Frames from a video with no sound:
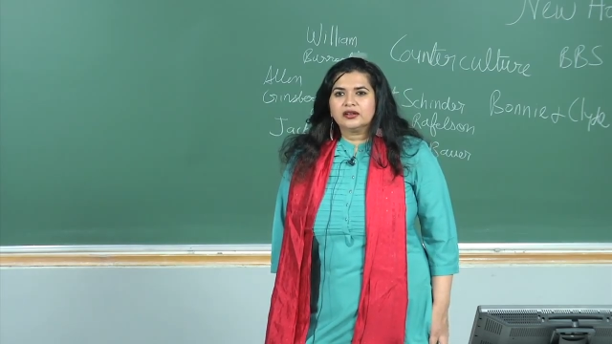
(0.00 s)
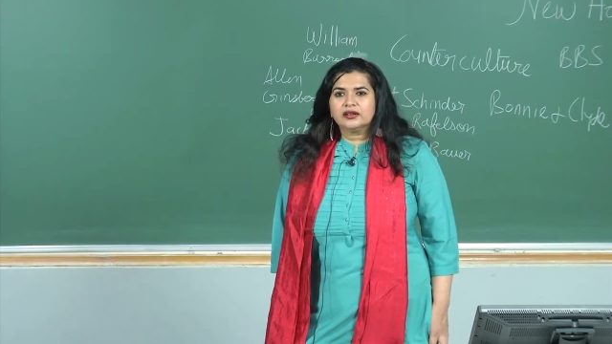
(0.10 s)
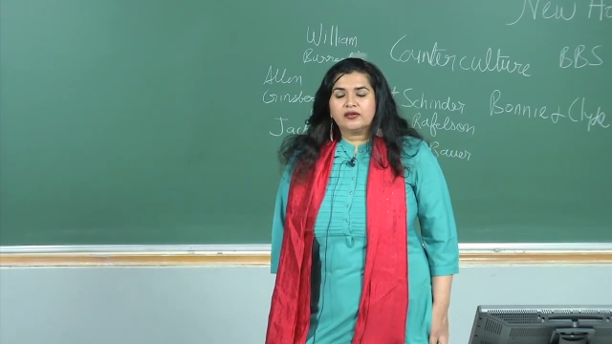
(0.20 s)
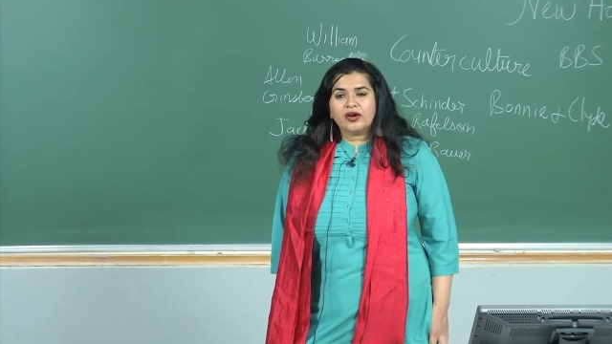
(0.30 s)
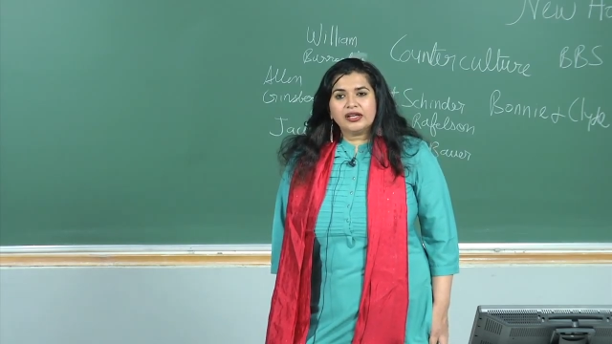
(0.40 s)

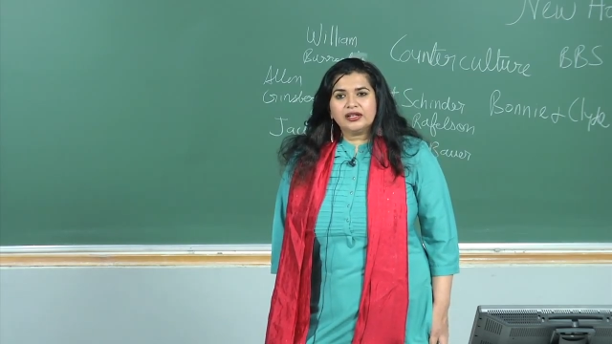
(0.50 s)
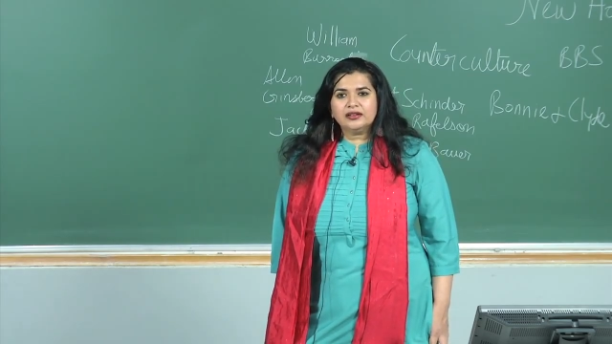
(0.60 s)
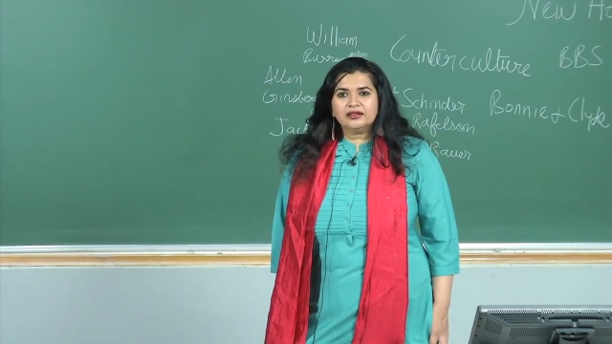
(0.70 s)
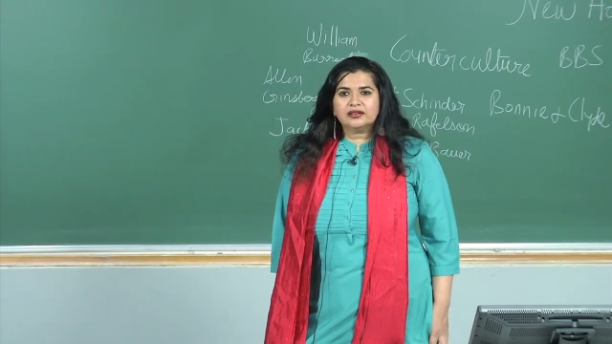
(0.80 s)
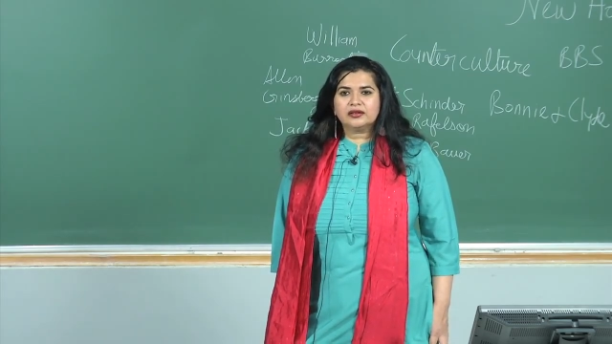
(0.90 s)
The
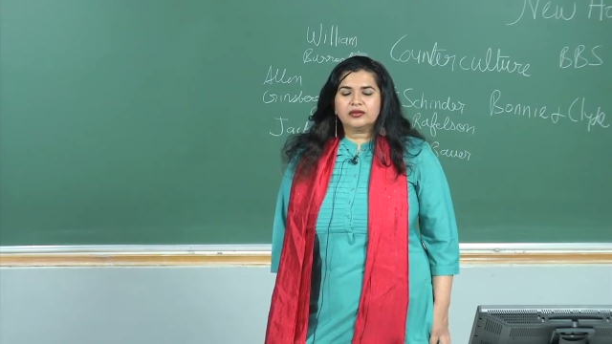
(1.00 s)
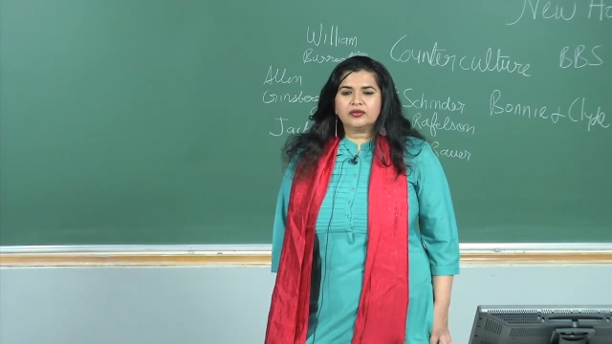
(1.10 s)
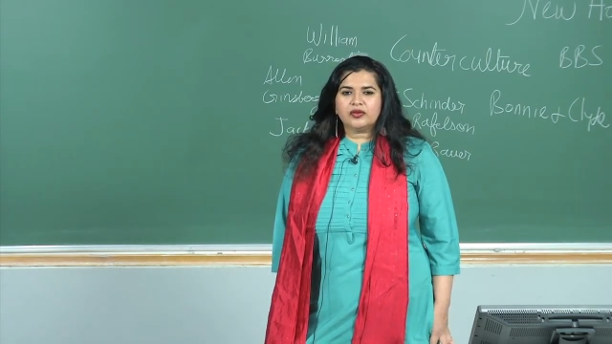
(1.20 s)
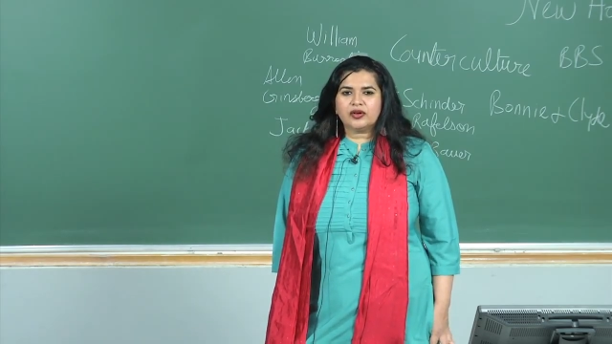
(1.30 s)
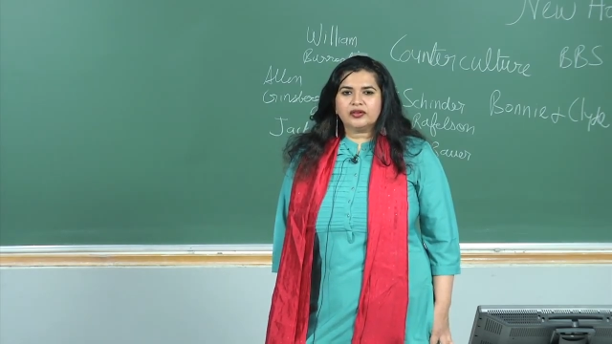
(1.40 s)
violence
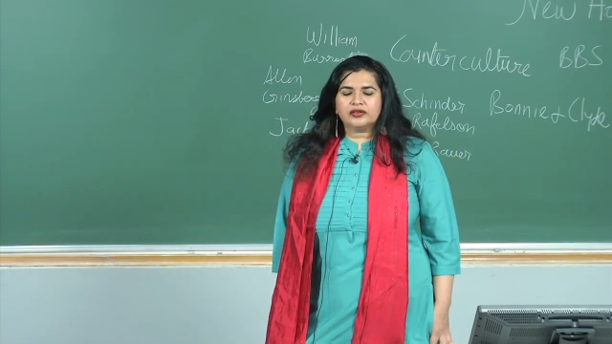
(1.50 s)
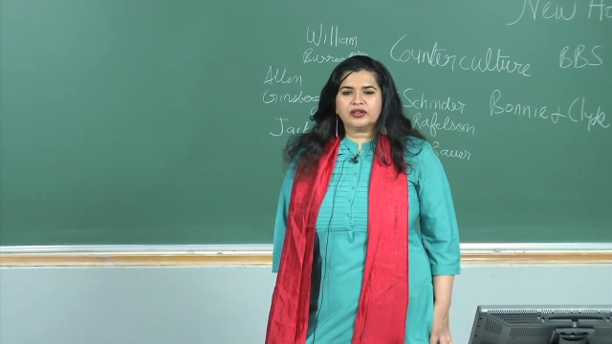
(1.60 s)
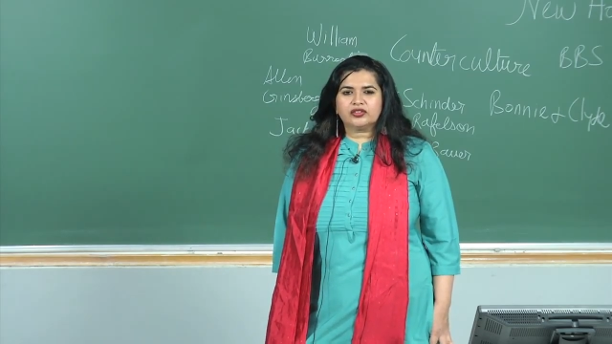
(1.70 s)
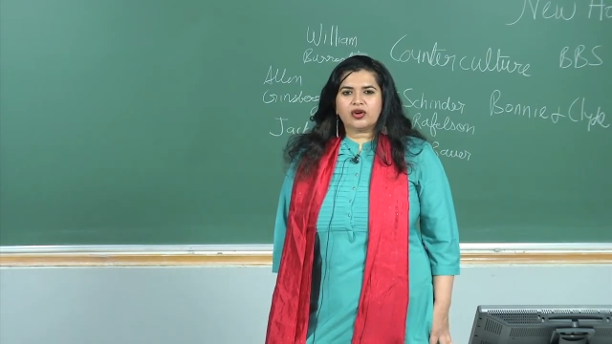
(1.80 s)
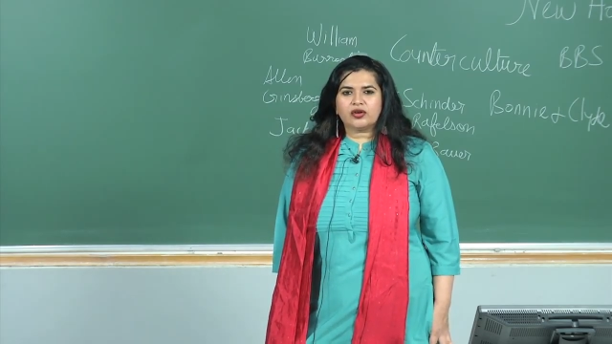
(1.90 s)
was a
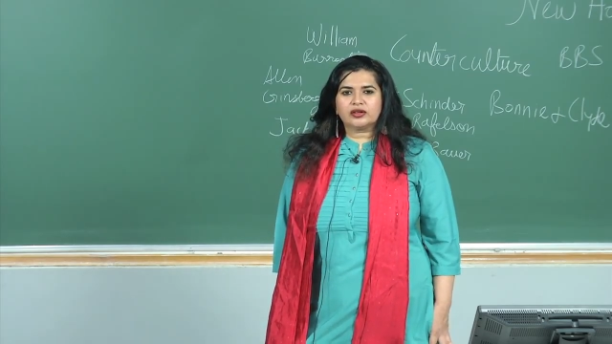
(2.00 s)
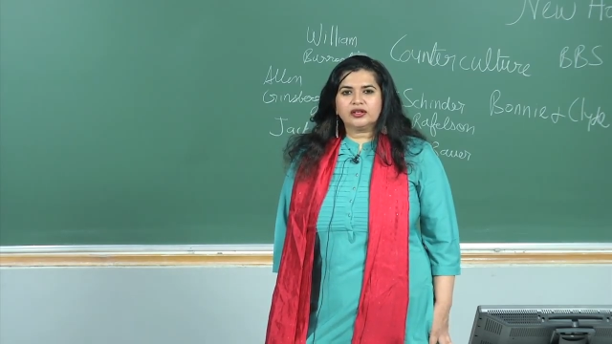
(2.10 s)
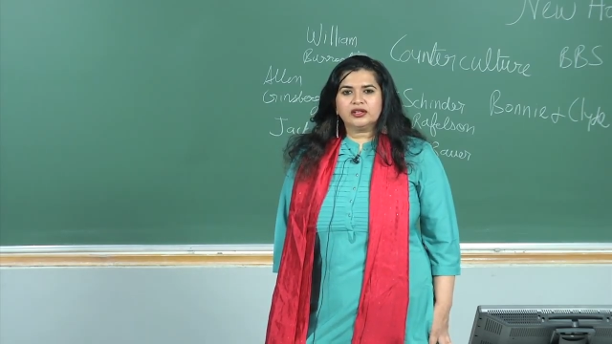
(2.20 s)
shocker.